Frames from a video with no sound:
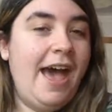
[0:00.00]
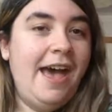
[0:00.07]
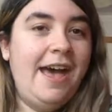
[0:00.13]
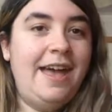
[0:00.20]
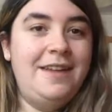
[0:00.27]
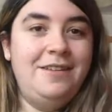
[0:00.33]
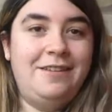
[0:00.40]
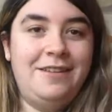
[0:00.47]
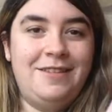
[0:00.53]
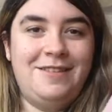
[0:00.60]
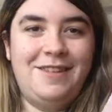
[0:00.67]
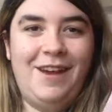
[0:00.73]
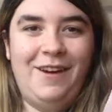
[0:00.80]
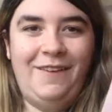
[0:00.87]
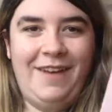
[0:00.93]
And
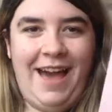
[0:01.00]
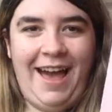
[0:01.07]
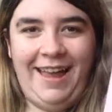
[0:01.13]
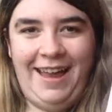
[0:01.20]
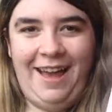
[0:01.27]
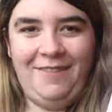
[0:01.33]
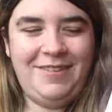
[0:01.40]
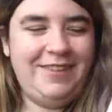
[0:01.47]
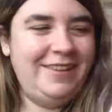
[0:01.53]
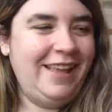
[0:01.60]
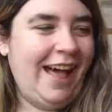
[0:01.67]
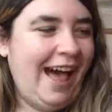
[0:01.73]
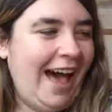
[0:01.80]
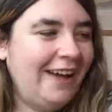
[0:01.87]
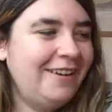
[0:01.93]
so
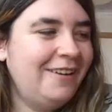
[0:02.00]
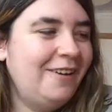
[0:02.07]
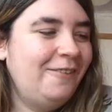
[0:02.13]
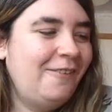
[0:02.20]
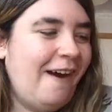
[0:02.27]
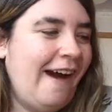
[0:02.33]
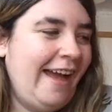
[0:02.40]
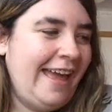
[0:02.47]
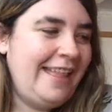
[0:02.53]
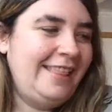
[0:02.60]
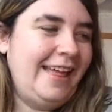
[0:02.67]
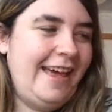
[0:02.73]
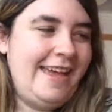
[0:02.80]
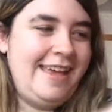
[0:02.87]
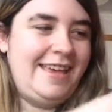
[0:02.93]
I don't know why,
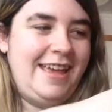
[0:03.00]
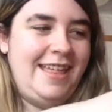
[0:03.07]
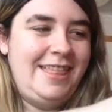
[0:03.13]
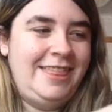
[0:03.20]
like,